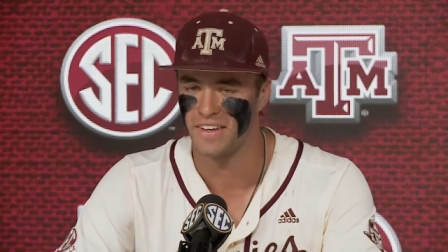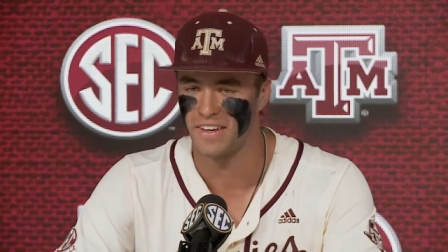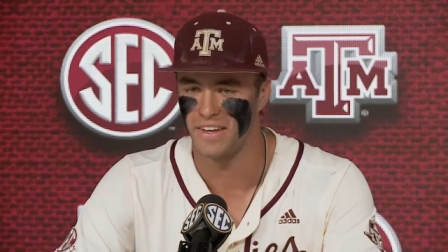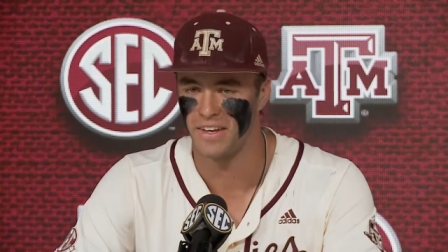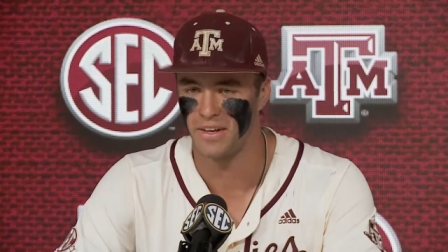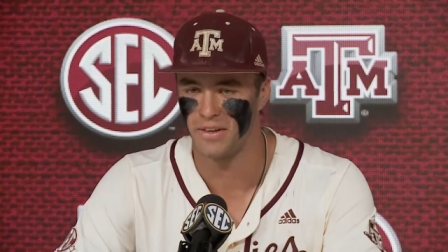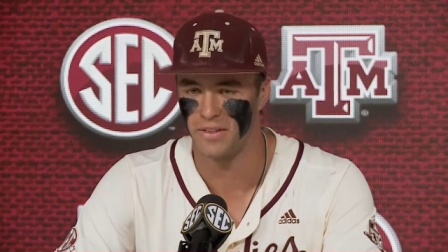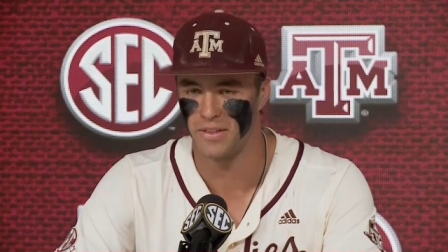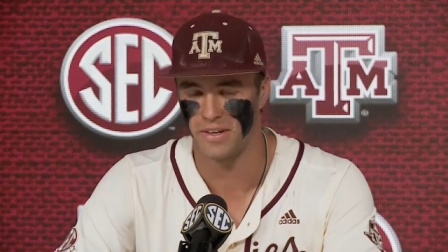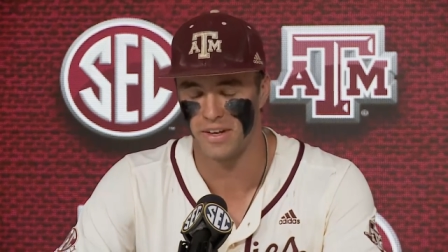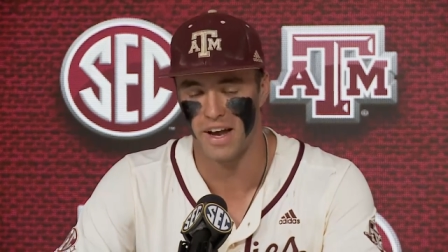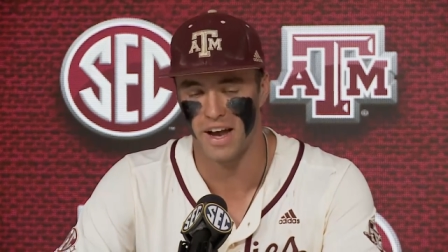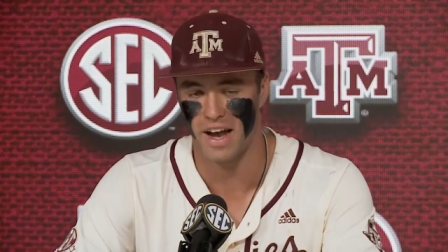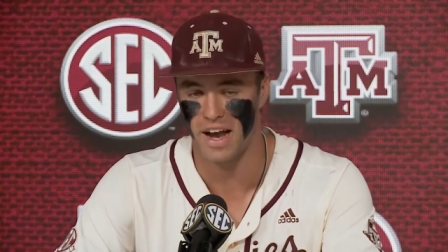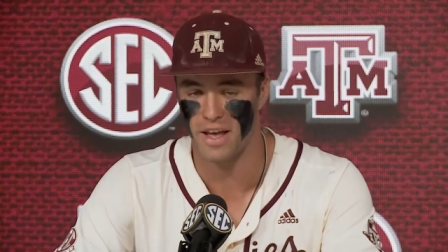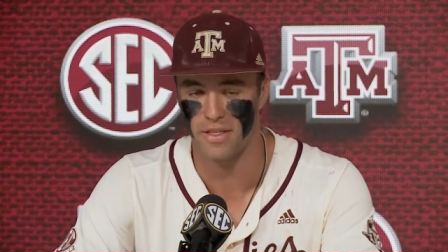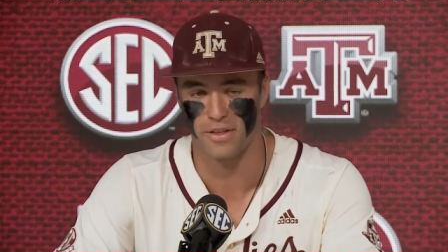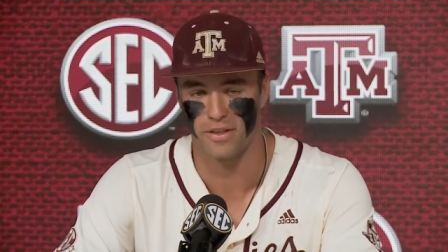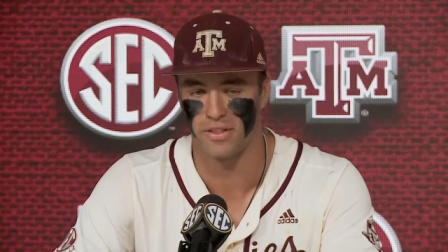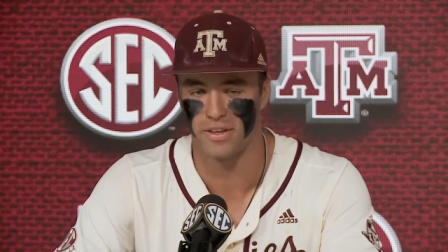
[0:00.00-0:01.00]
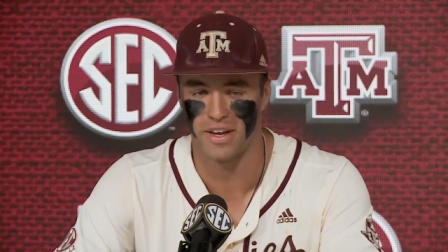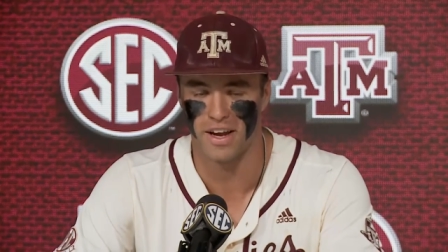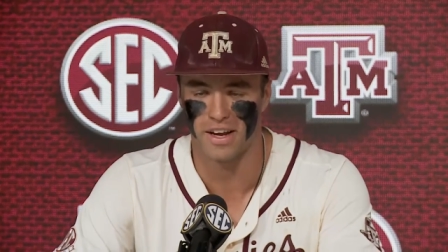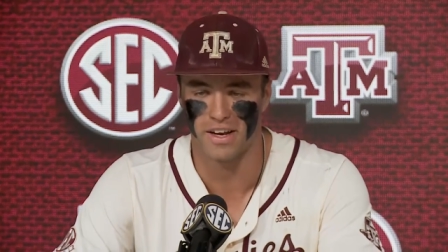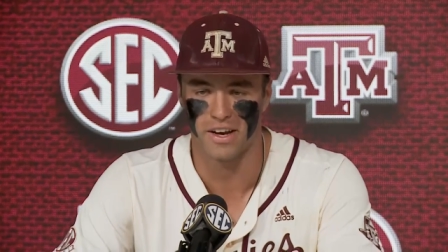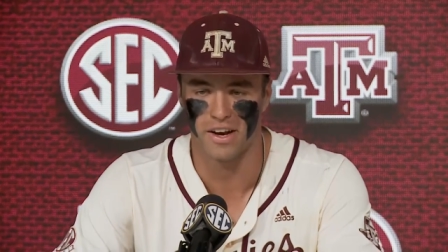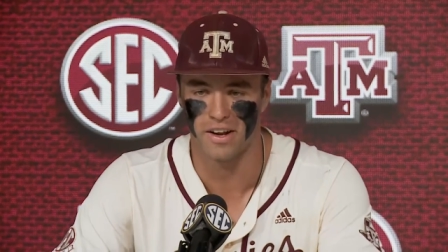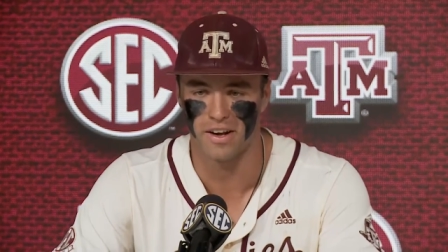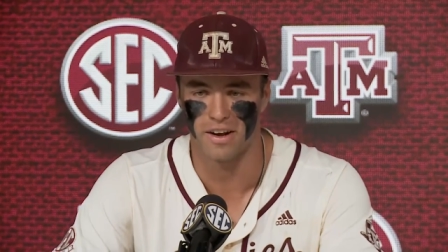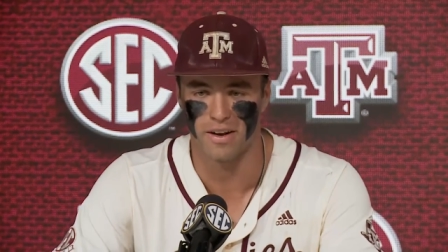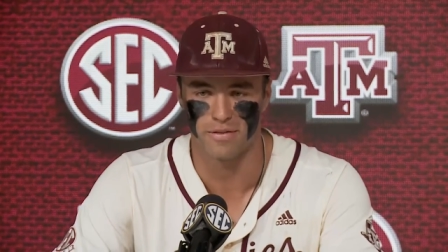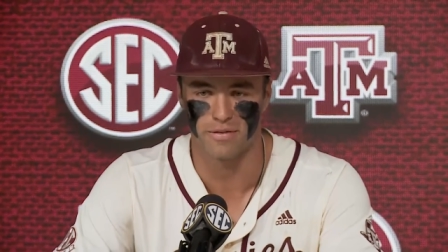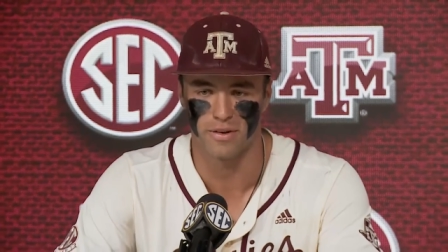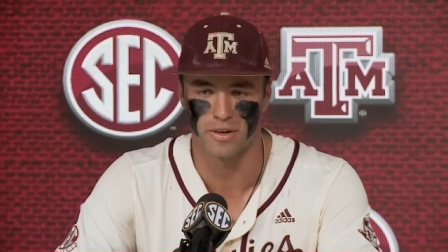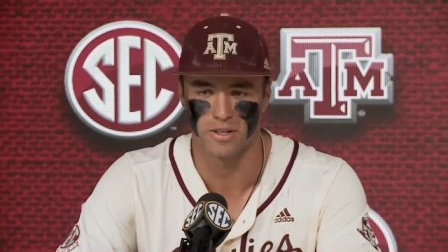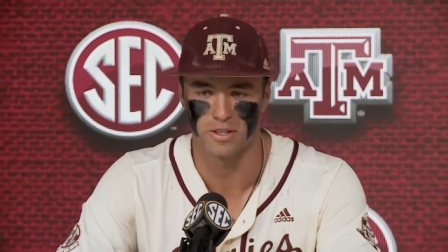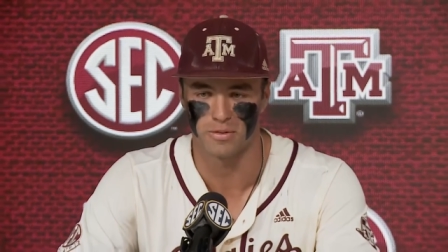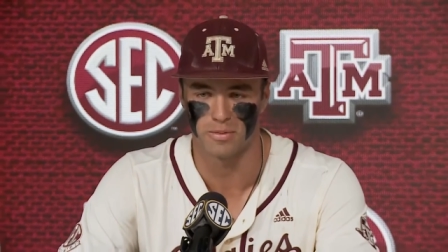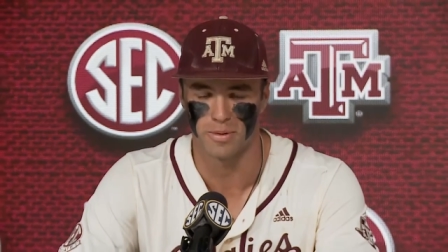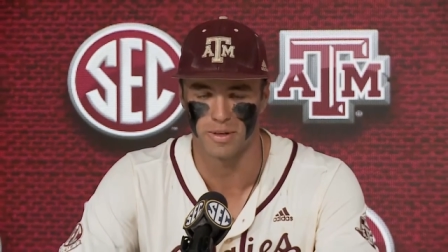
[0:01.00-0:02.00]
you know, I thought the guy caught it at
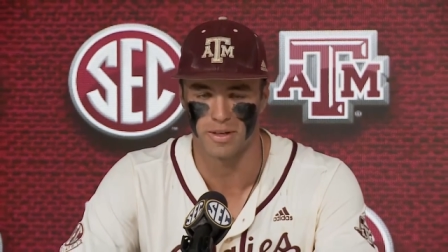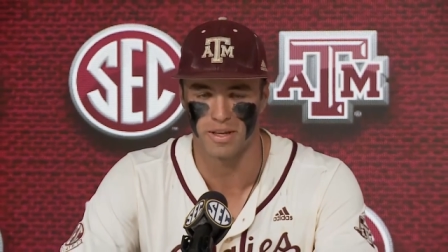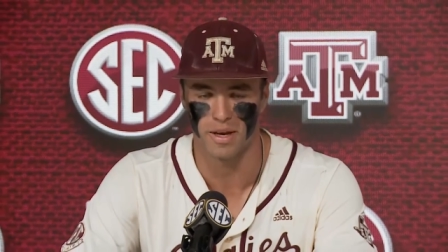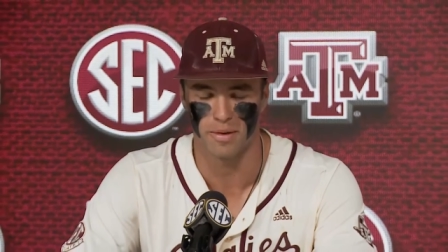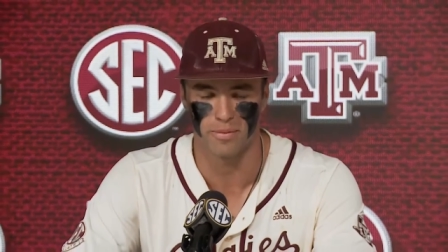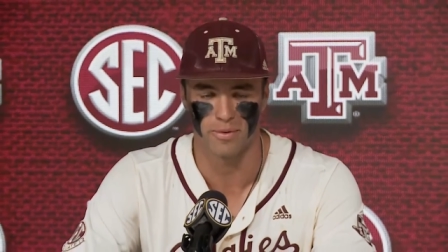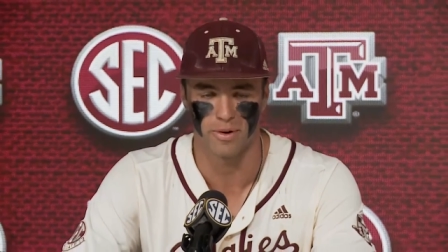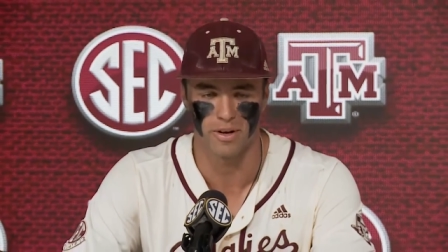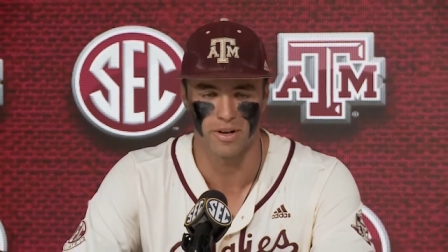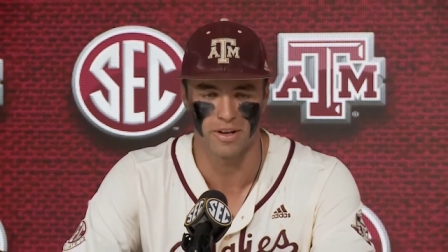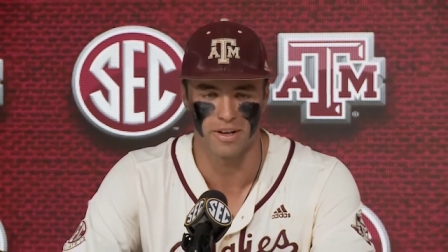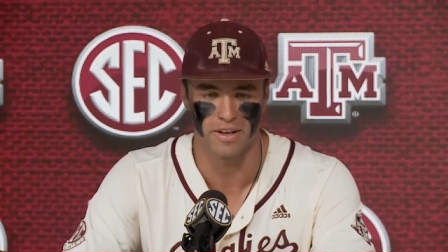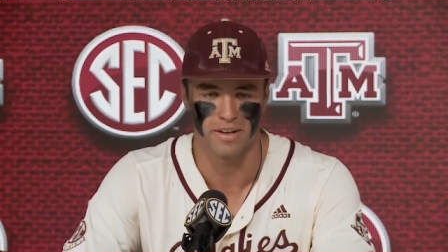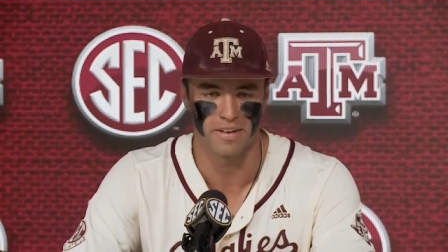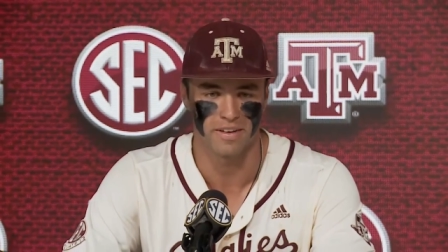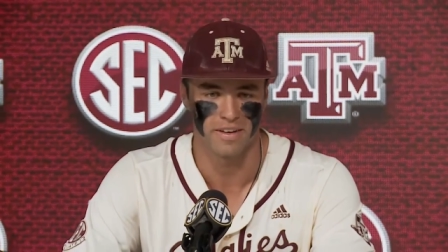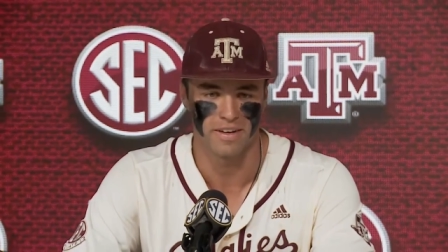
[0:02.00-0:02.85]
first but kept running, and,